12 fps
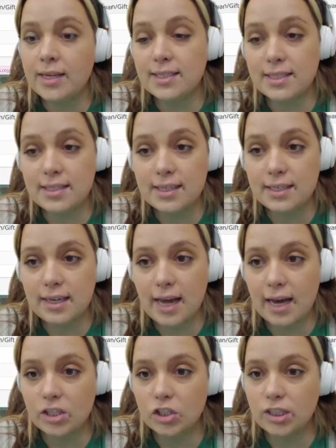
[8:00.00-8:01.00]
Since I didn't
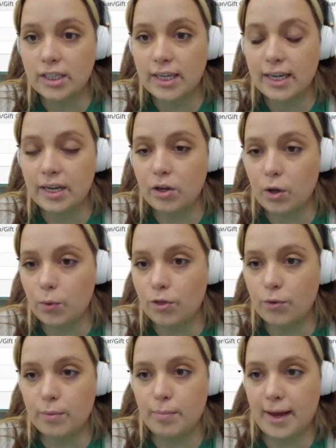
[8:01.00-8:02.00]
actually go
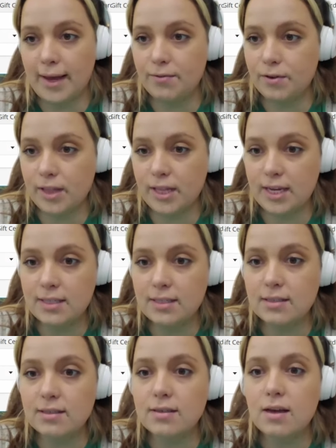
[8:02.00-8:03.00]
through and pay for
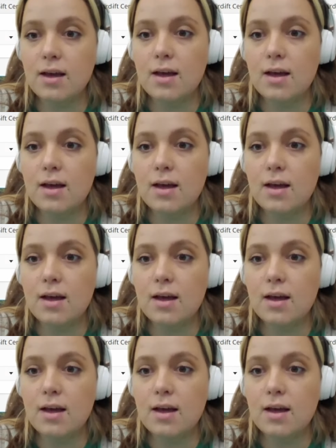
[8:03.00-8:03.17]
these,